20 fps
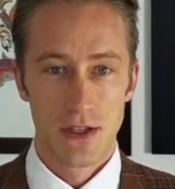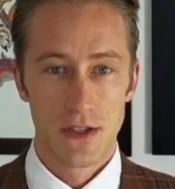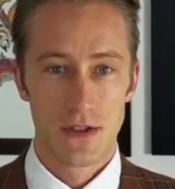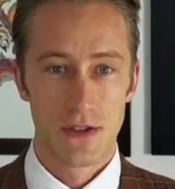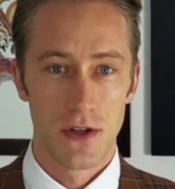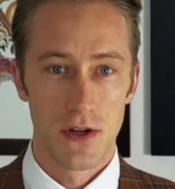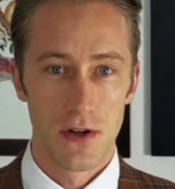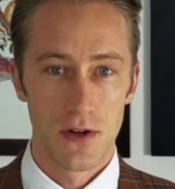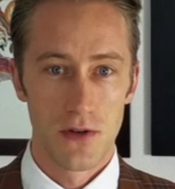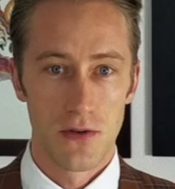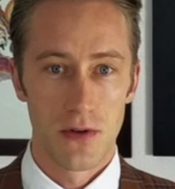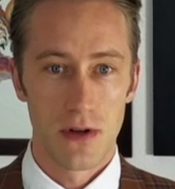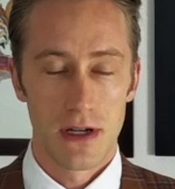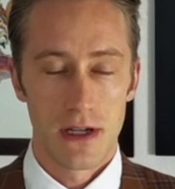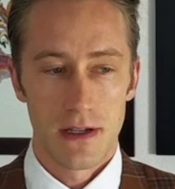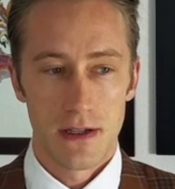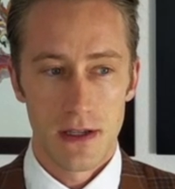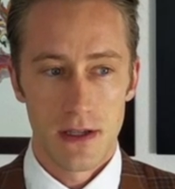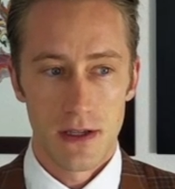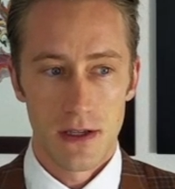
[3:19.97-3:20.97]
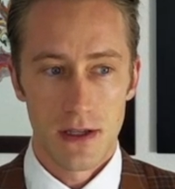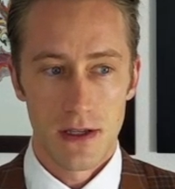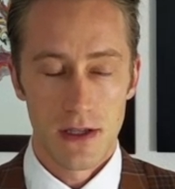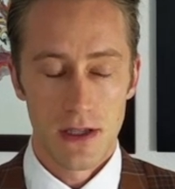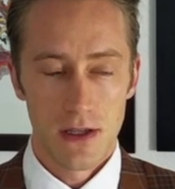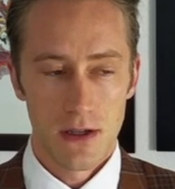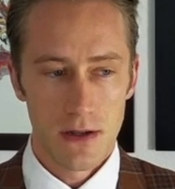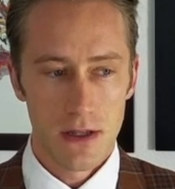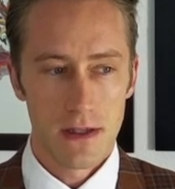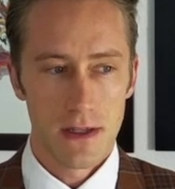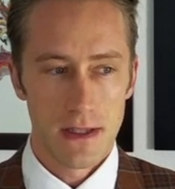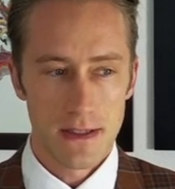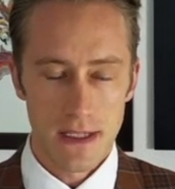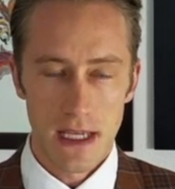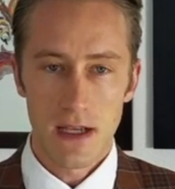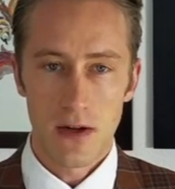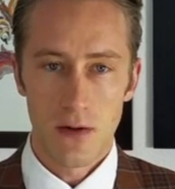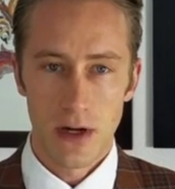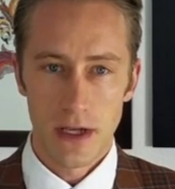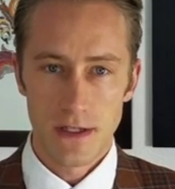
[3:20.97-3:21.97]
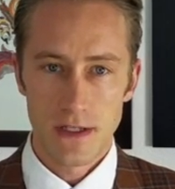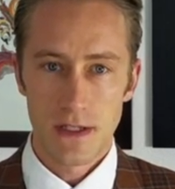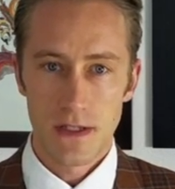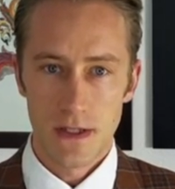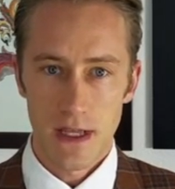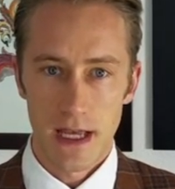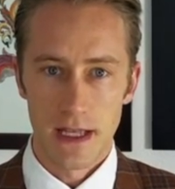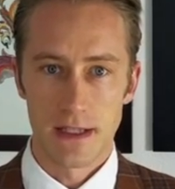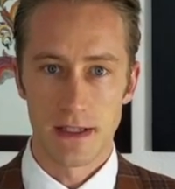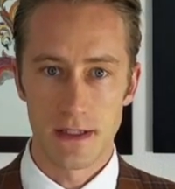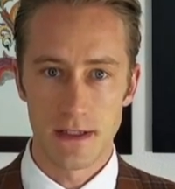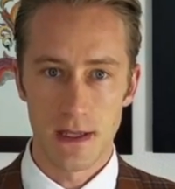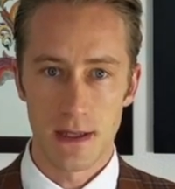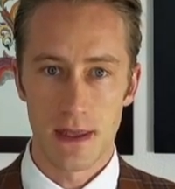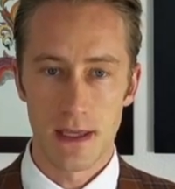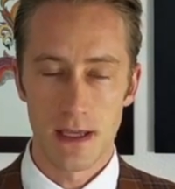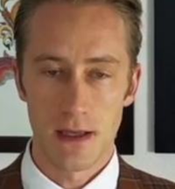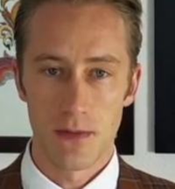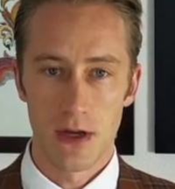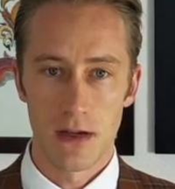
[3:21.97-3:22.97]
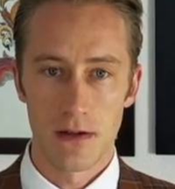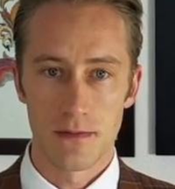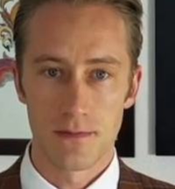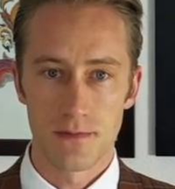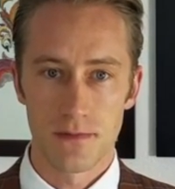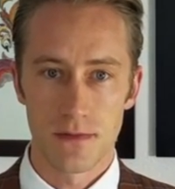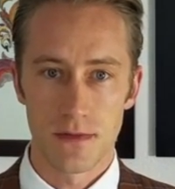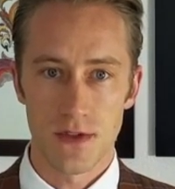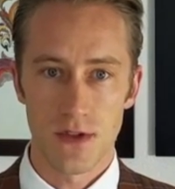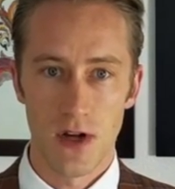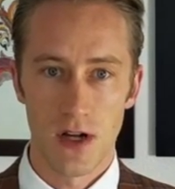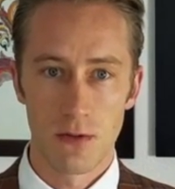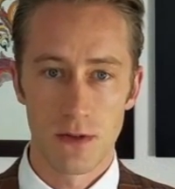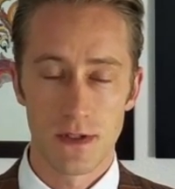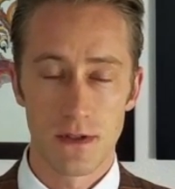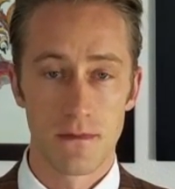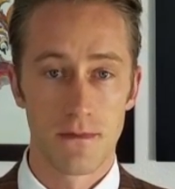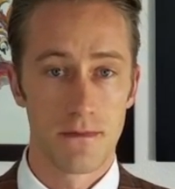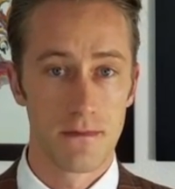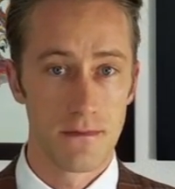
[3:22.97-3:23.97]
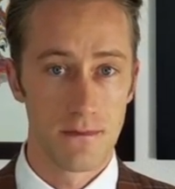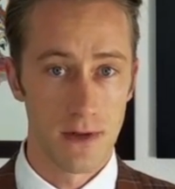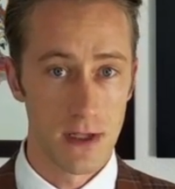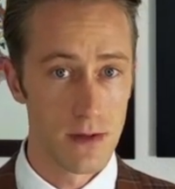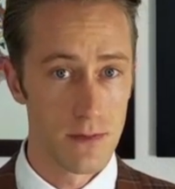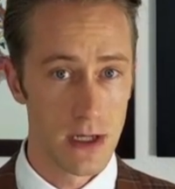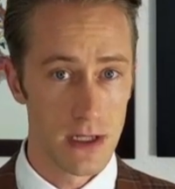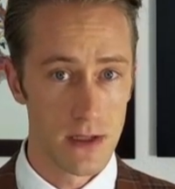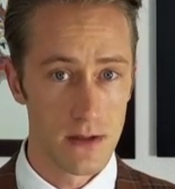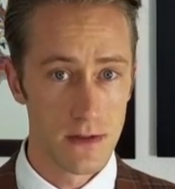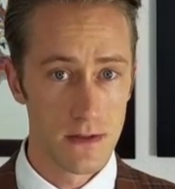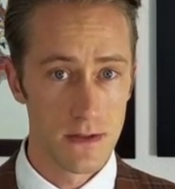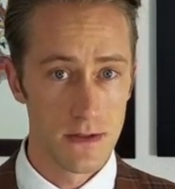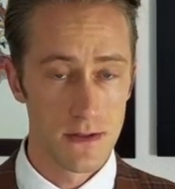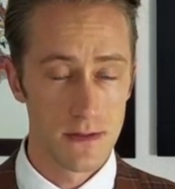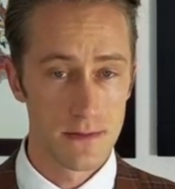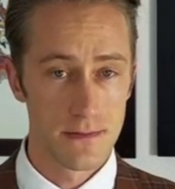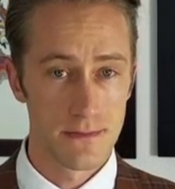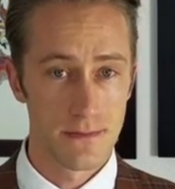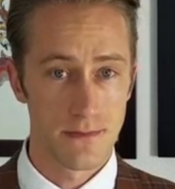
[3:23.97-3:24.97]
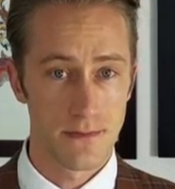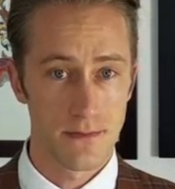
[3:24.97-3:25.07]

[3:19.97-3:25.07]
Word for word: So, you know, the takeaway is just that, just to think about starting with some fundamentals,